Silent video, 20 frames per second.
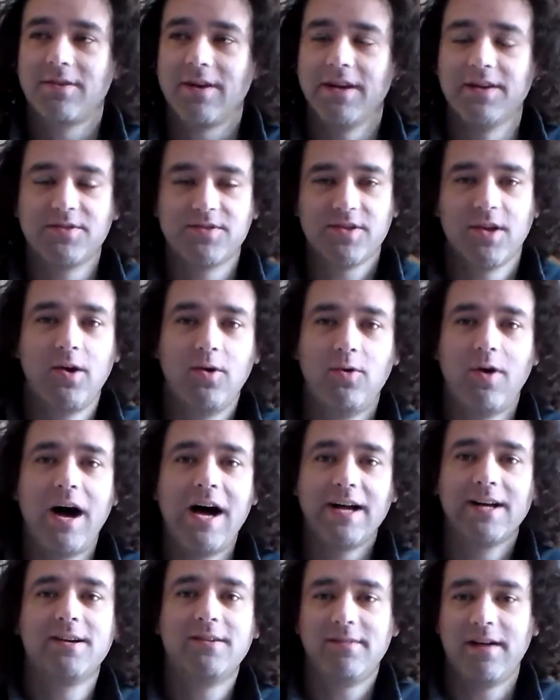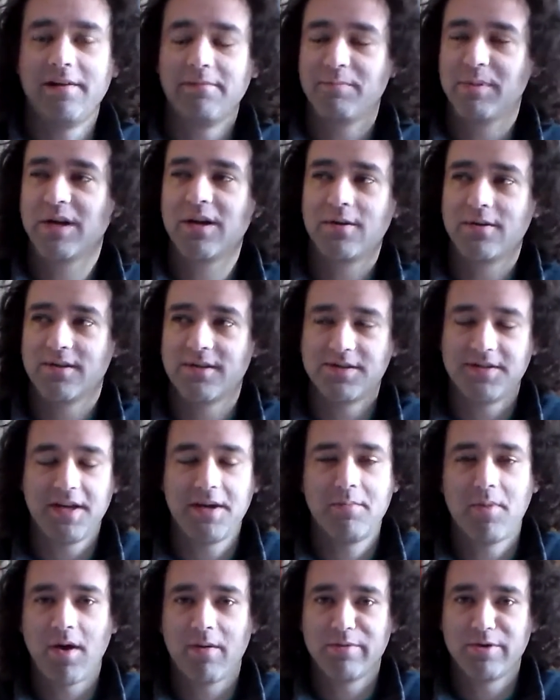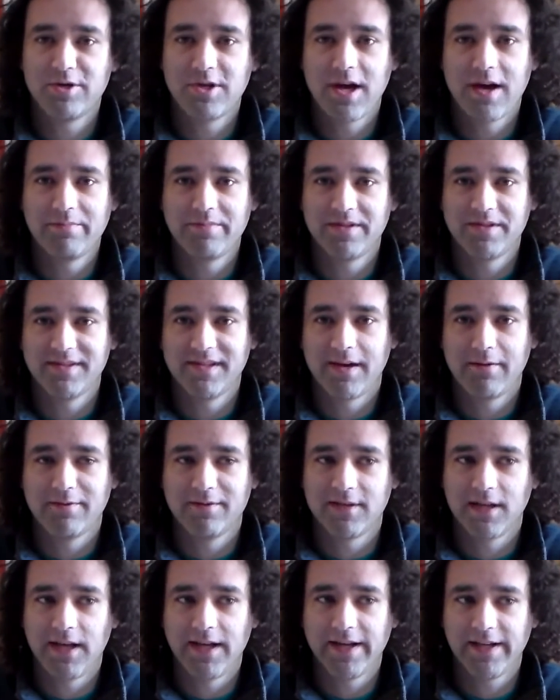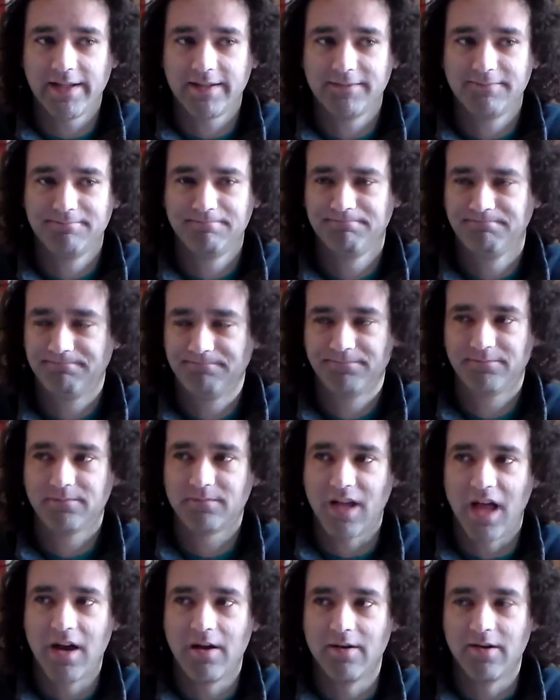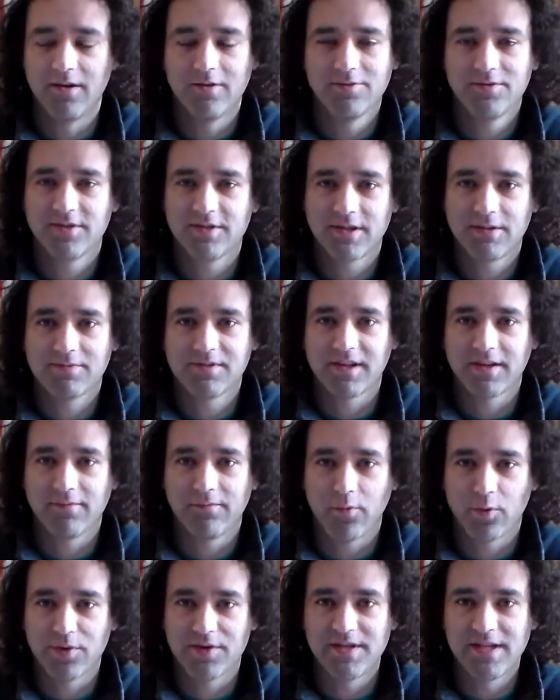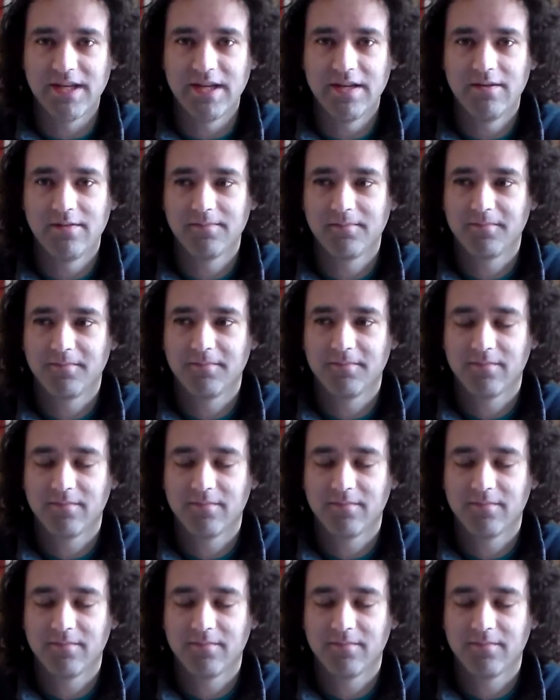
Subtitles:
Okay, so I've been going to the same barber shop since I was like, I don't know, since I was like 14.